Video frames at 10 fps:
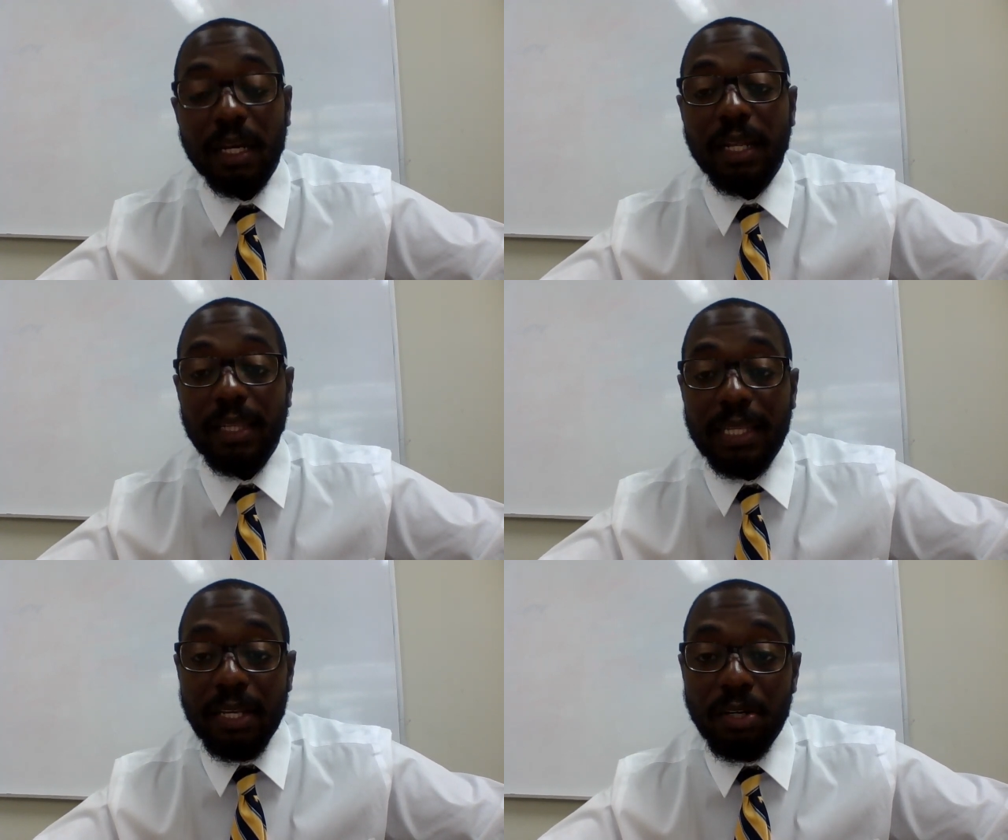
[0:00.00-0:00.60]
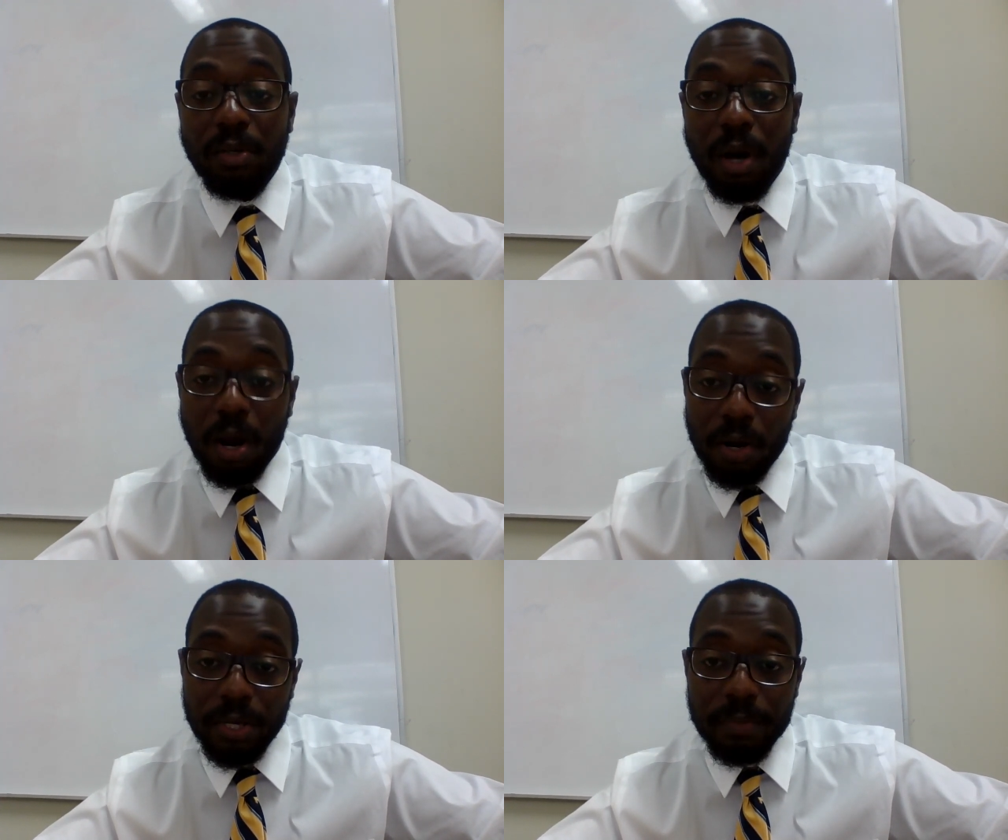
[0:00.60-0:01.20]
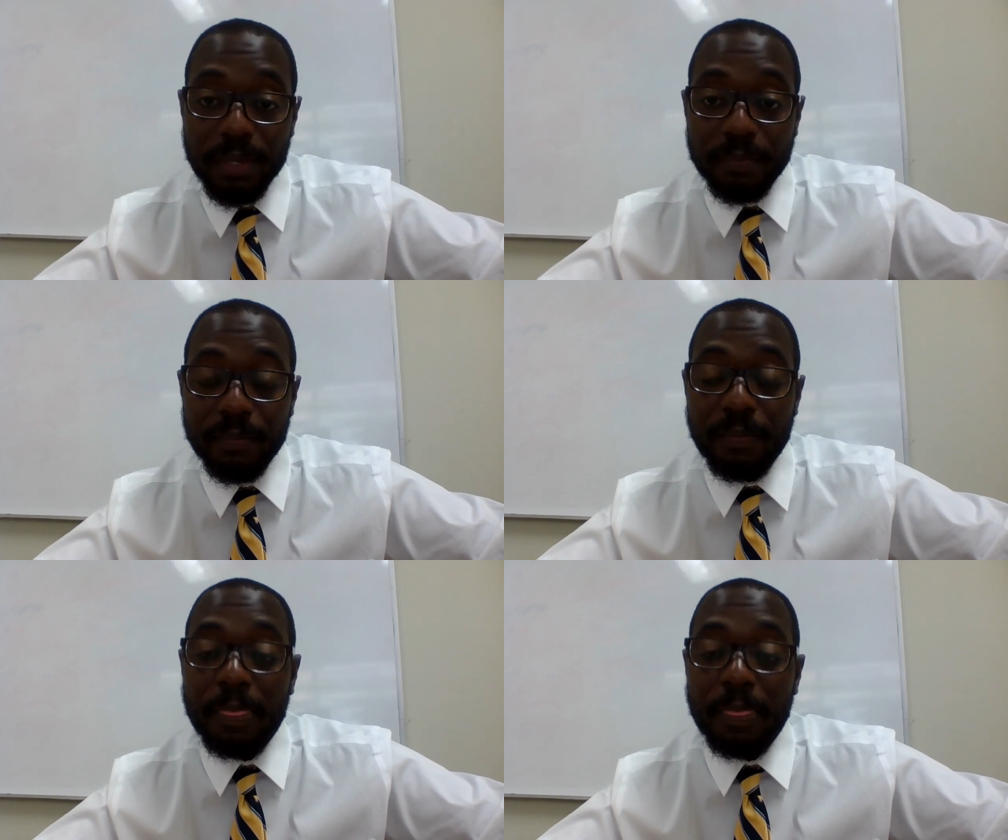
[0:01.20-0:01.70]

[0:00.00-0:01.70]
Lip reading: a legal argument